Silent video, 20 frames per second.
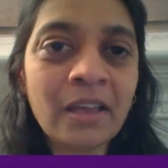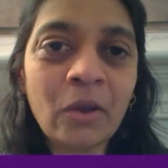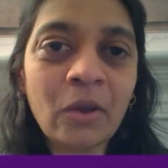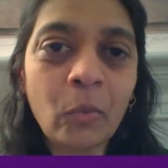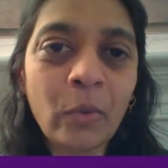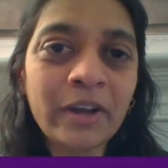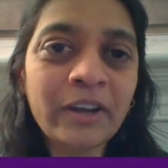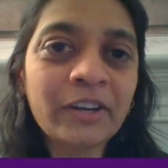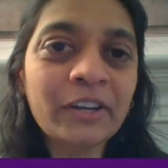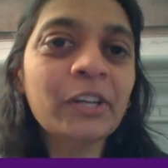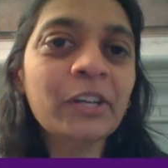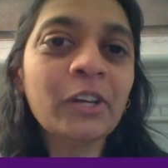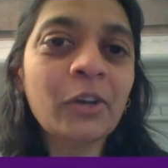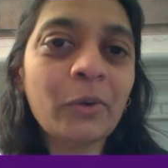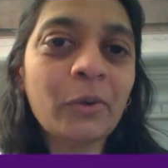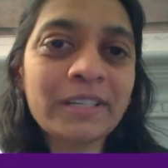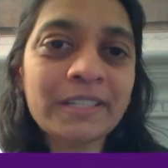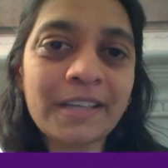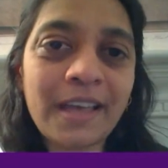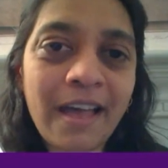when are you
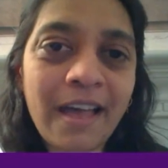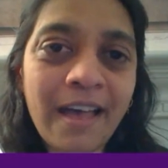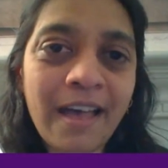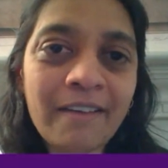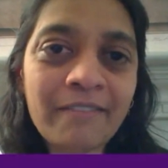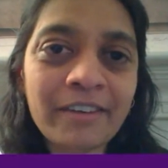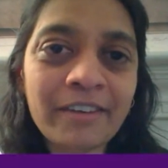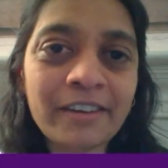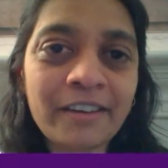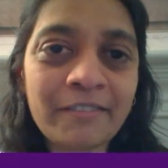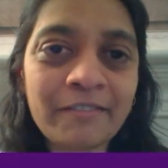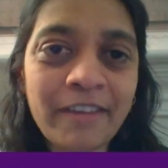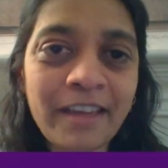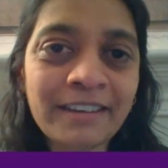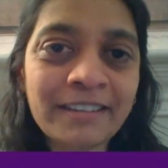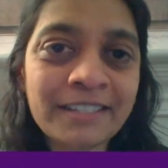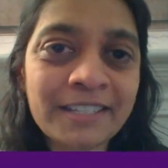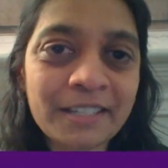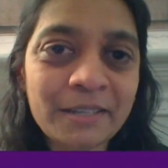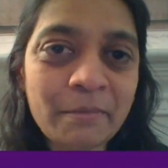going to have an
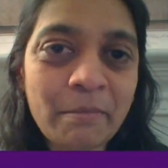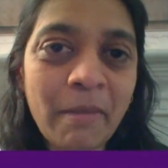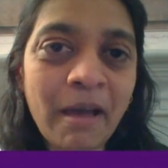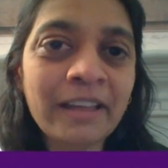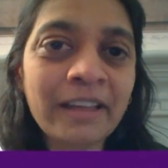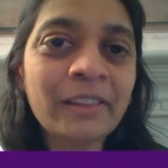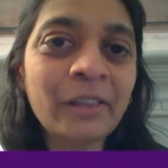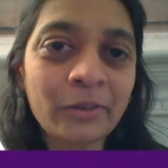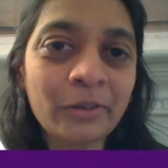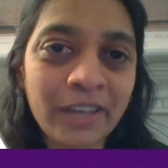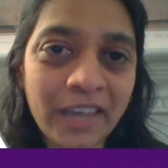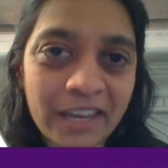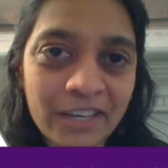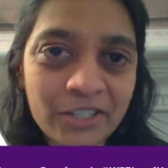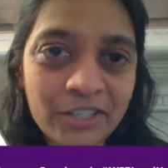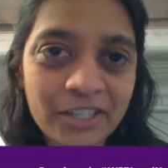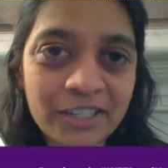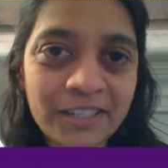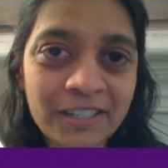event in my location?